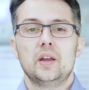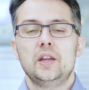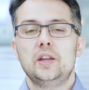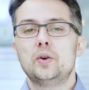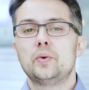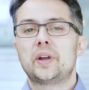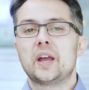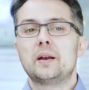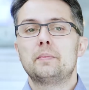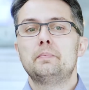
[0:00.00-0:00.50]

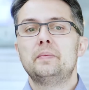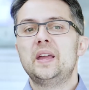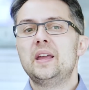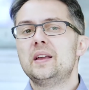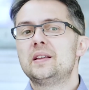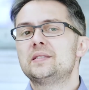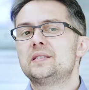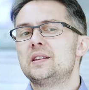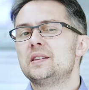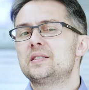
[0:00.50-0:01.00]
You can
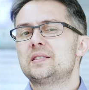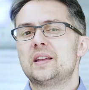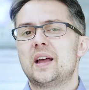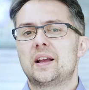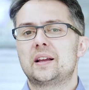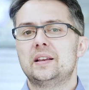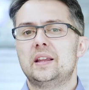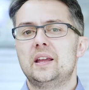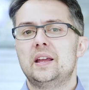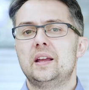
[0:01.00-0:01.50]
mix these
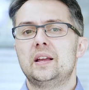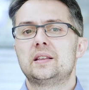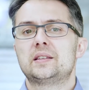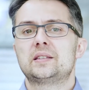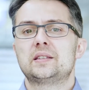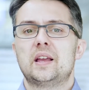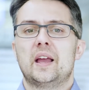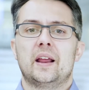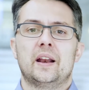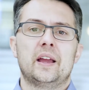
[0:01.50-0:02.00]

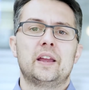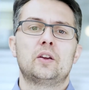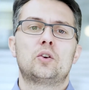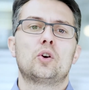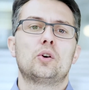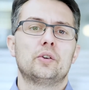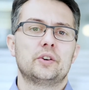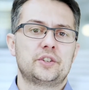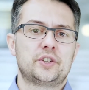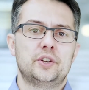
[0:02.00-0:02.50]
techniques and I
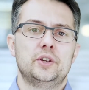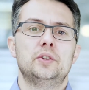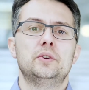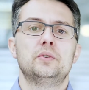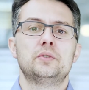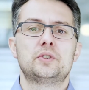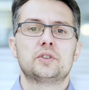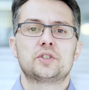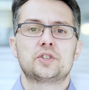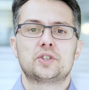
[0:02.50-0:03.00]
encourage
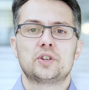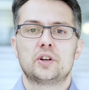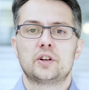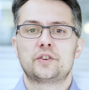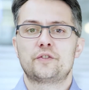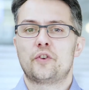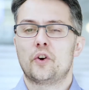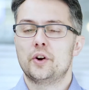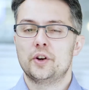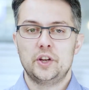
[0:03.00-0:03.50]
you to
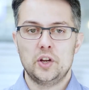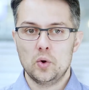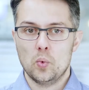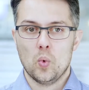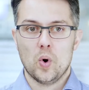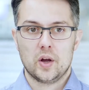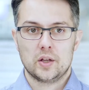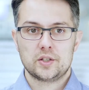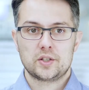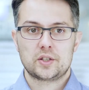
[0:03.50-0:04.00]
search for new
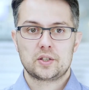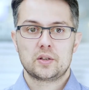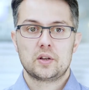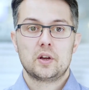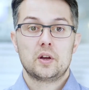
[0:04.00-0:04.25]
ones.